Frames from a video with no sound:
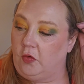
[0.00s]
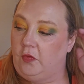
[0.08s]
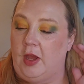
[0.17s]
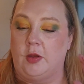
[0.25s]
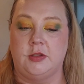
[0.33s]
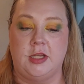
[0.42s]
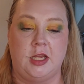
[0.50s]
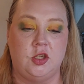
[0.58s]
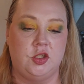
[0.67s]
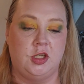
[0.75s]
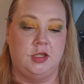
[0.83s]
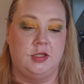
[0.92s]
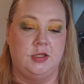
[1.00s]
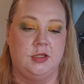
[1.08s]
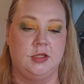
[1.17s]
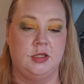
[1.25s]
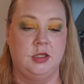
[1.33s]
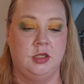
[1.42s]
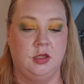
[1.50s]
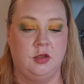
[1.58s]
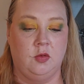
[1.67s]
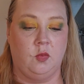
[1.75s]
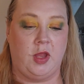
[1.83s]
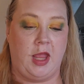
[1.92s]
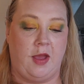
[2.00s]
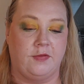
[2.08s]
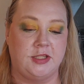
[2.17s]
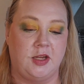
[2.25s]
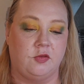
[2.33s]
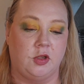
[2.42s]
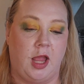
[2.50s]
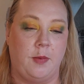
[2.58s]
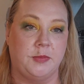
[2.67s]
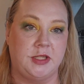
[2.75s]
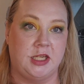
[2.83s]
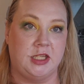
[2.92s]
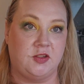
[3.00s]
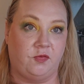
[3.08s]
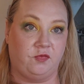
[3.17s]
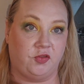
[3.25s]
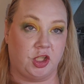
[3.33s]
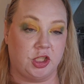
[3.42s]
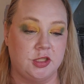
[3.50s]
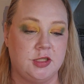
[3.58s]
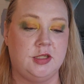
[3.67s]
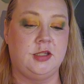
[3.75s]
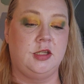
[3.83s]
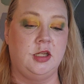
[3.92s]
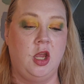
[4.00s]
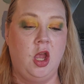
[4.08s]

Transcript: foundations, we have several empties first.